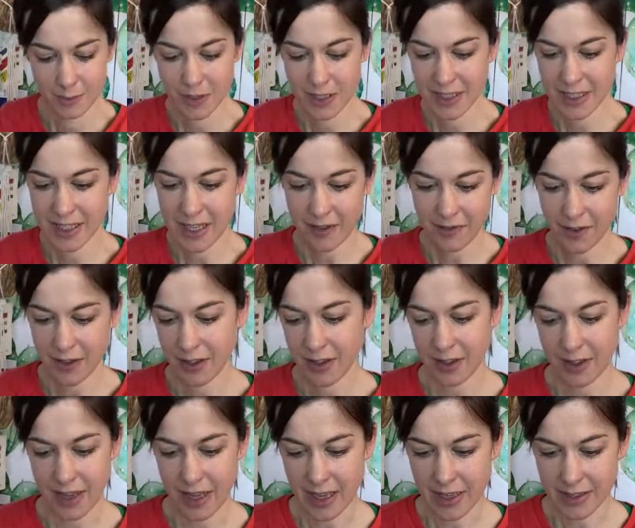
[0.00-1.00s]
just giving
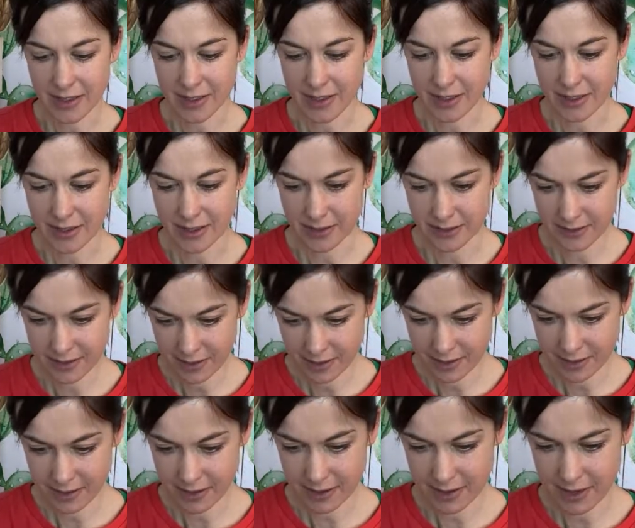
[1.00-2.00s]
you the answers.
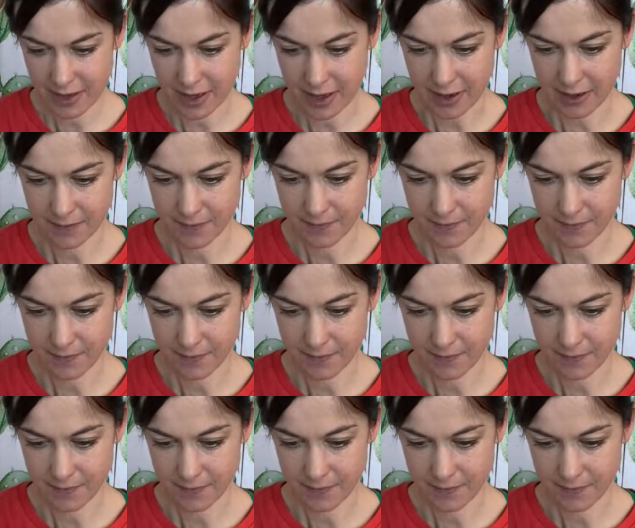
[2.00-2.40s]
Here.